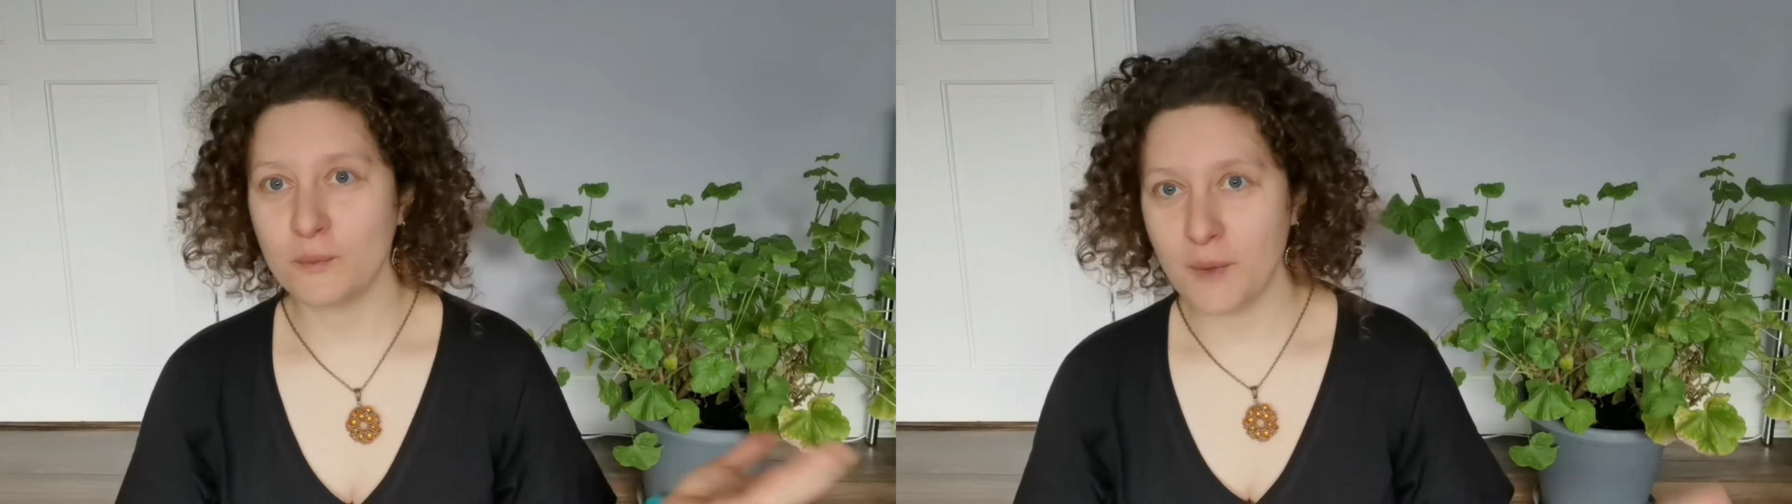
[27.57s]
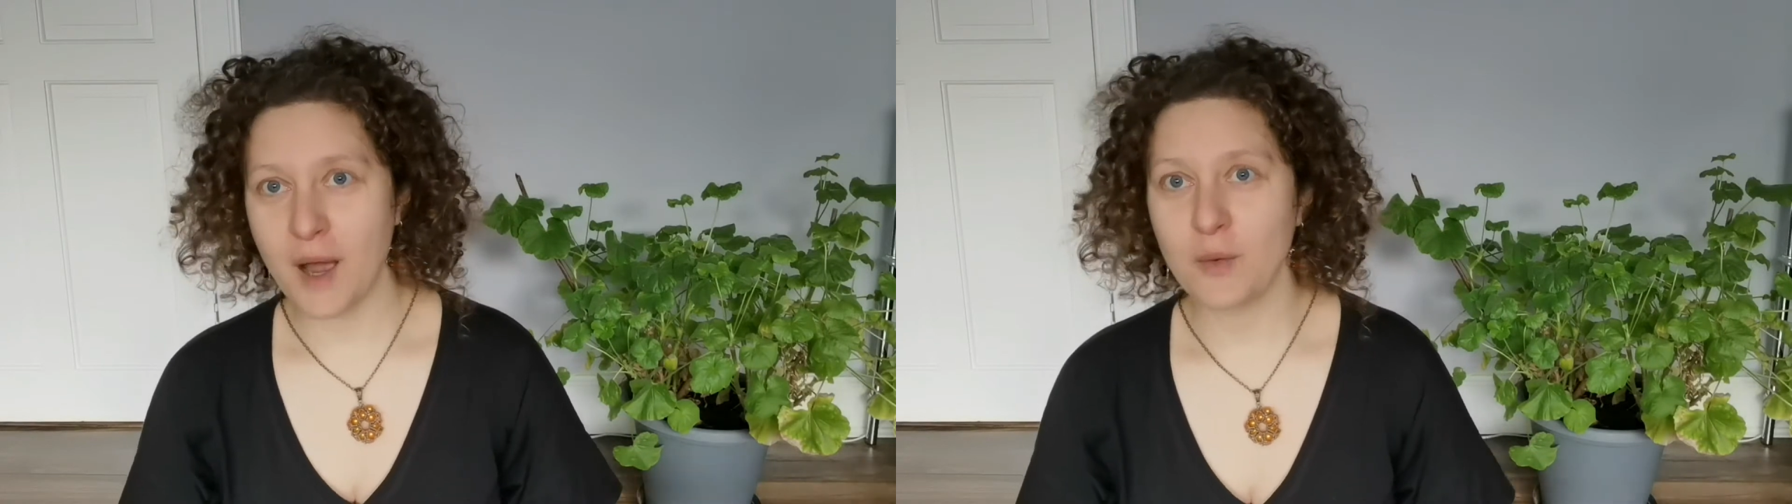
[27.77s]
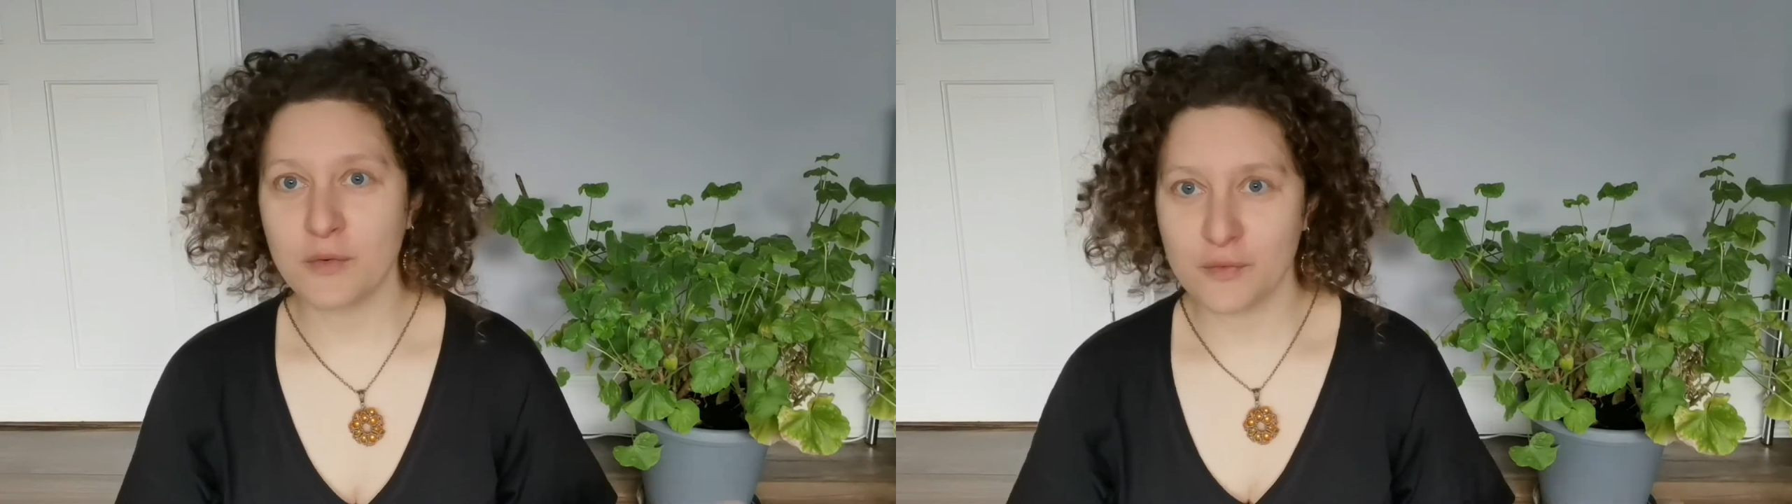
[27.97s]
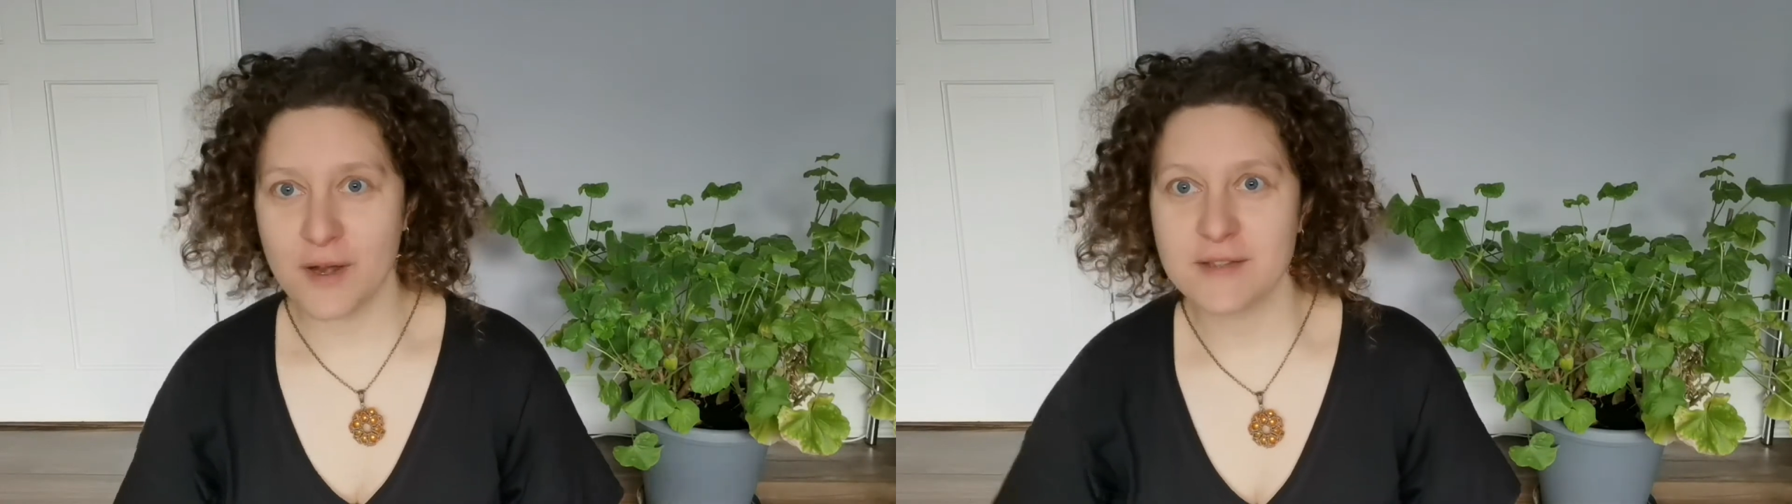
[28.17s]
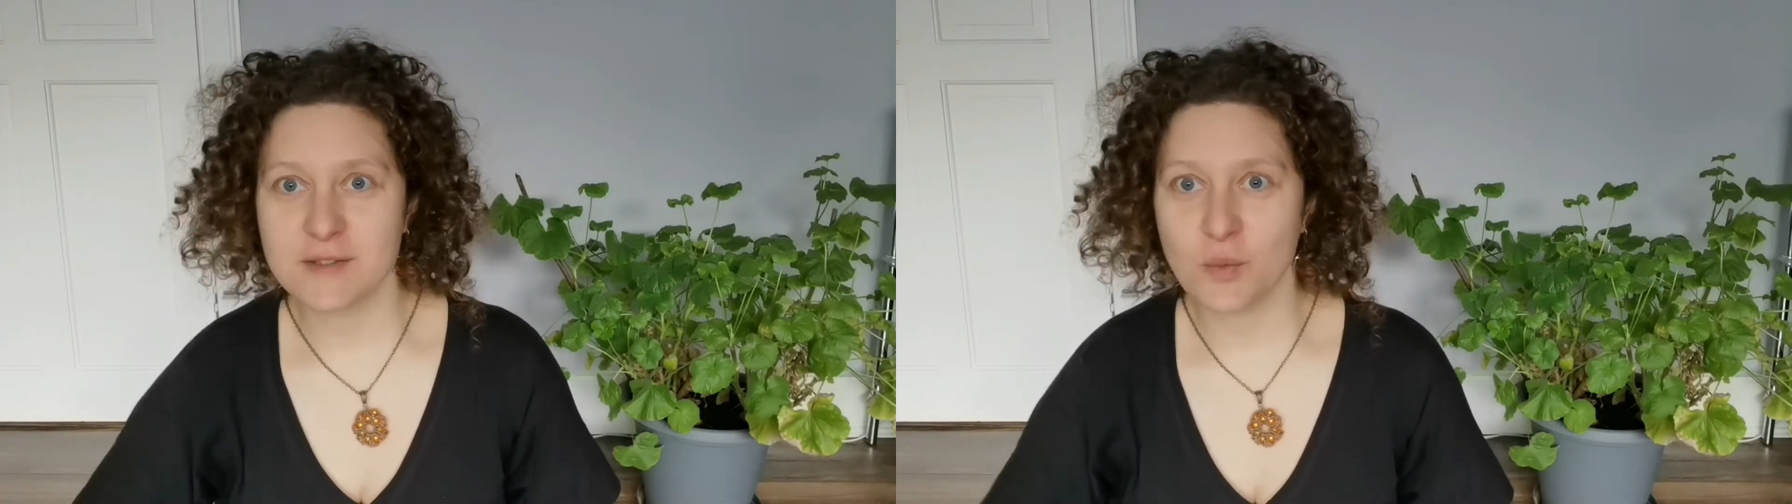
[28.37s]
our
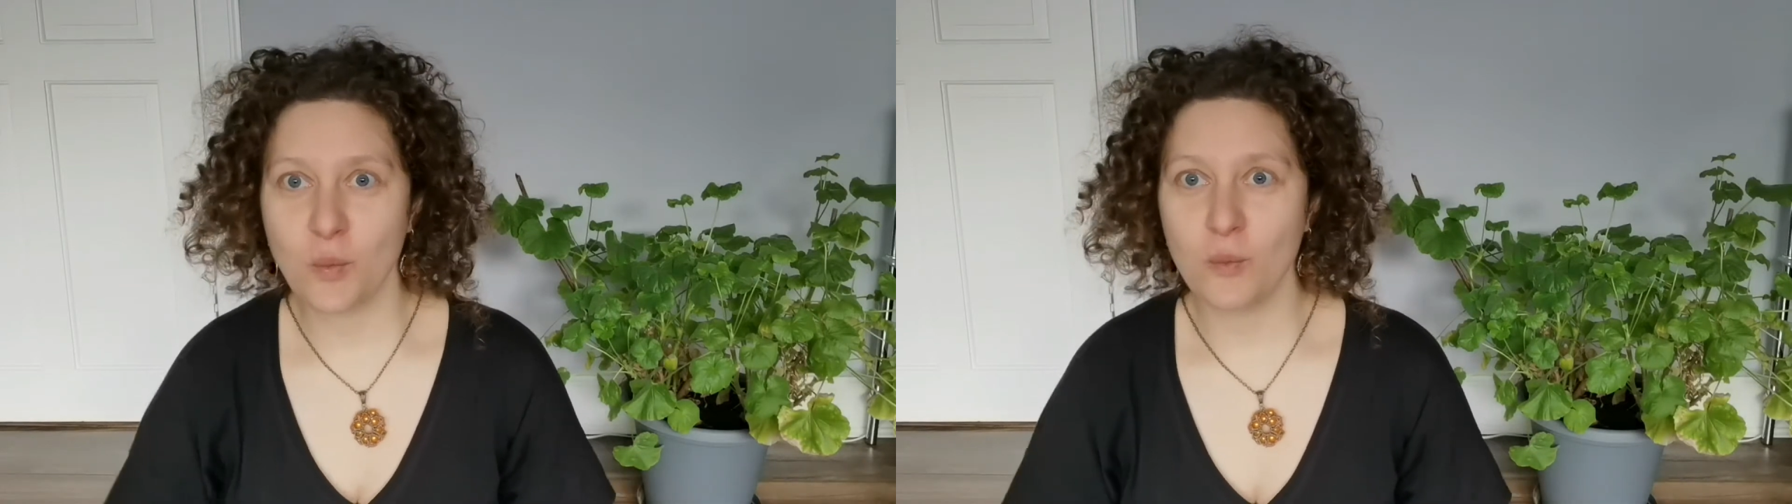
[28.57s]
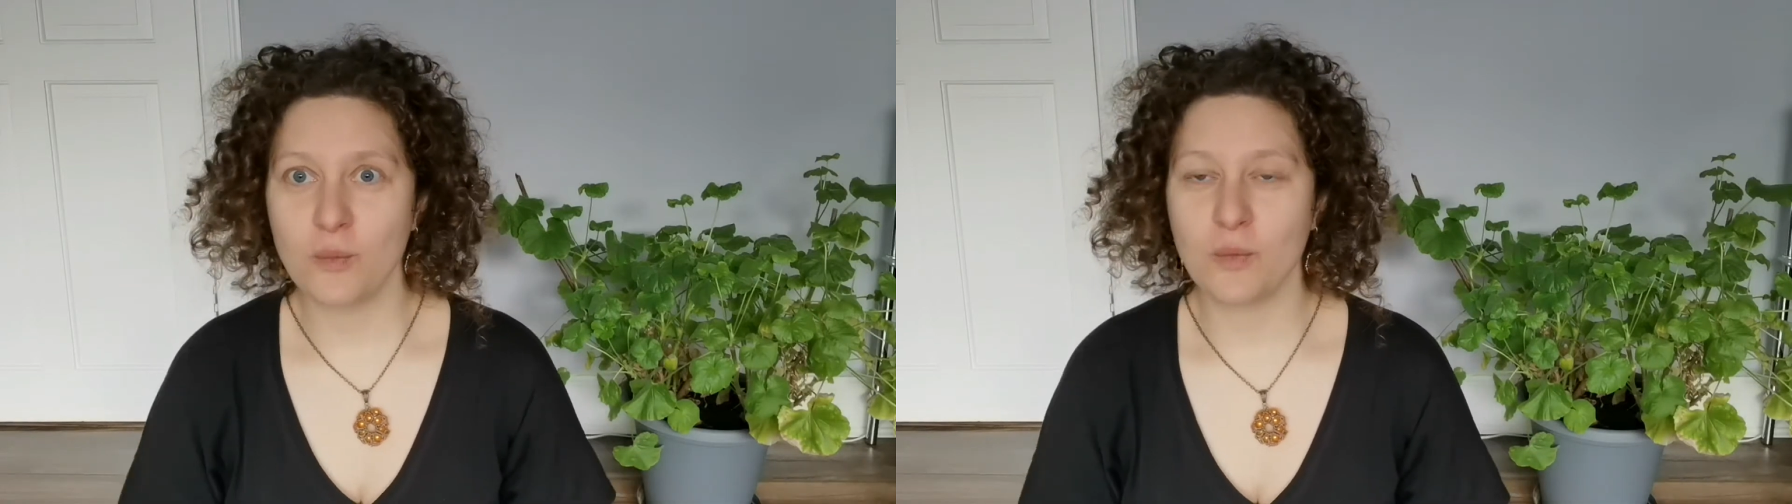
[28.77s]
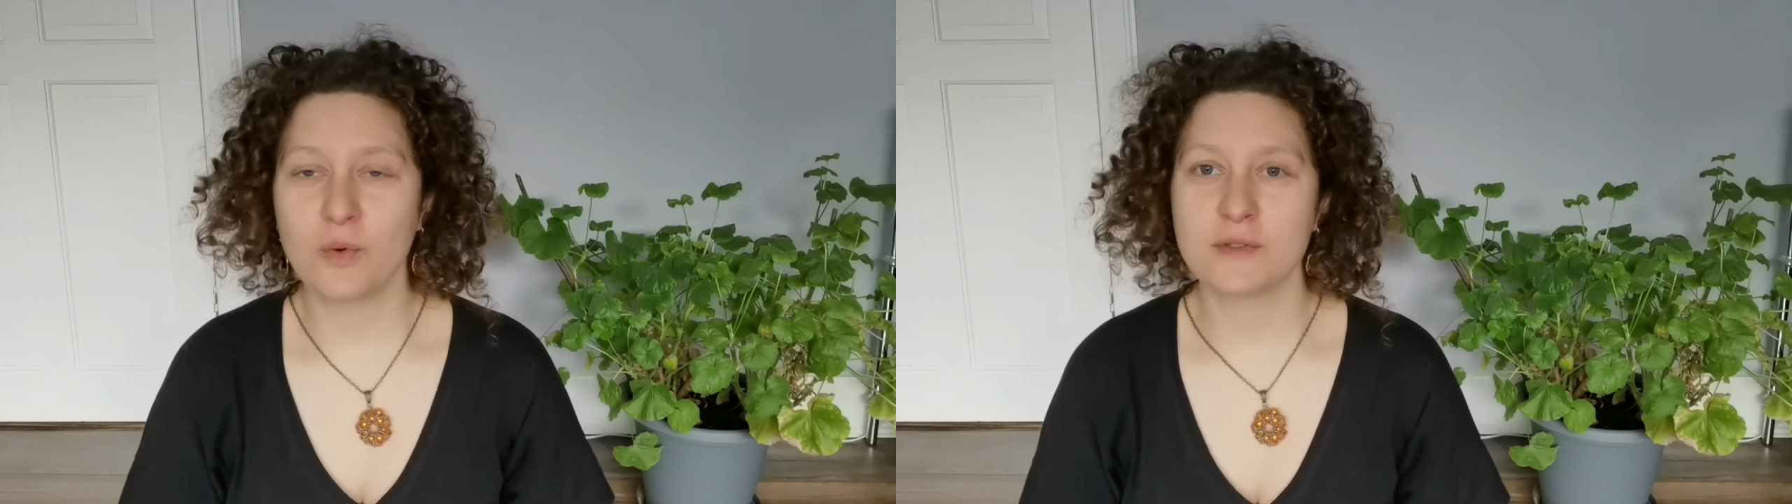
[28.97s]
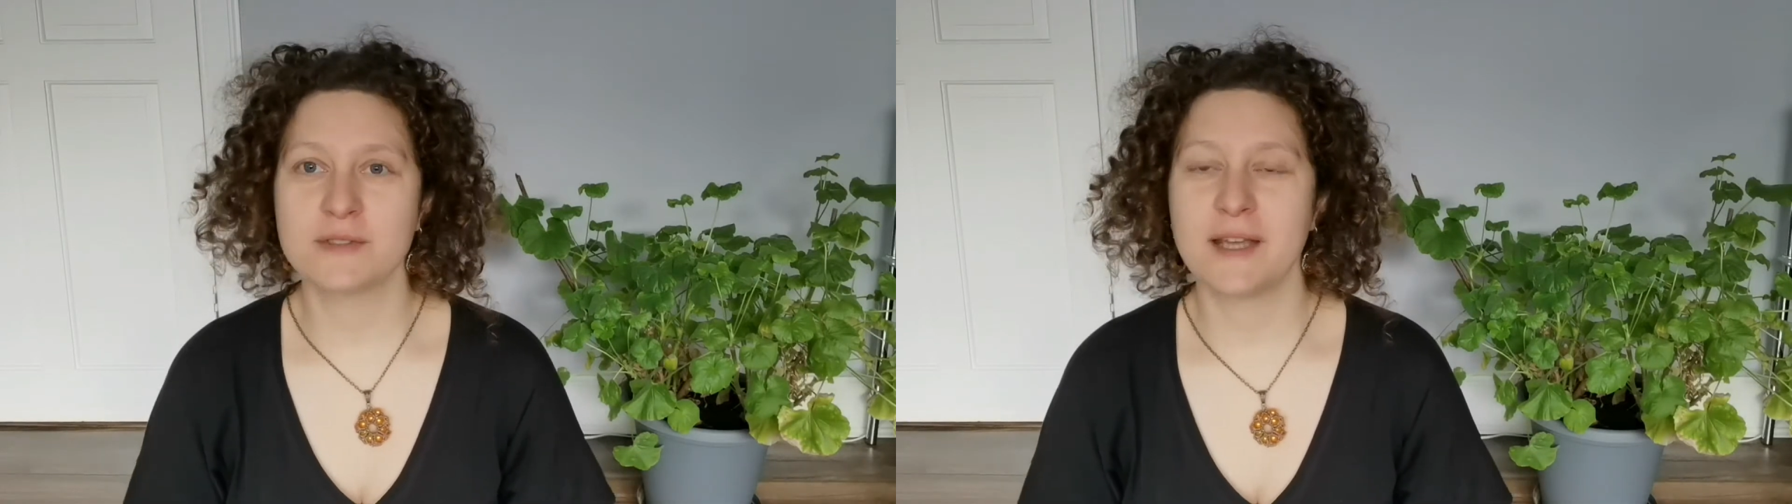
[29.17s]
friends was